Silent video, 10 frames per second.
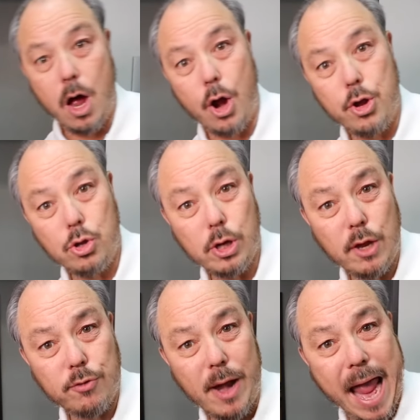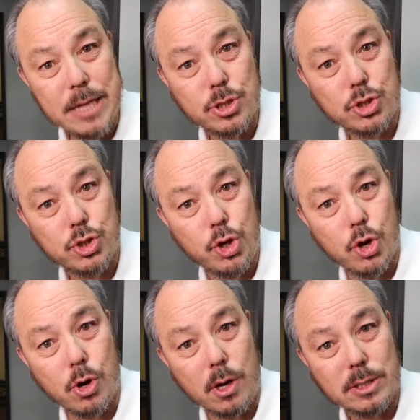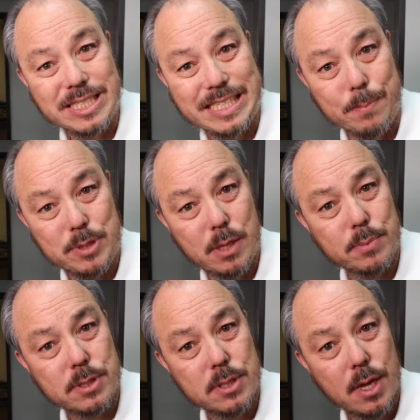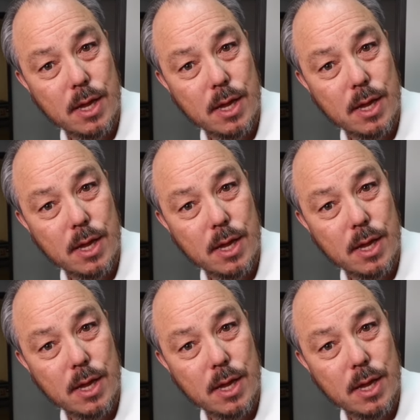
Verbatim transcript: Are you looking for answers to your symptoms?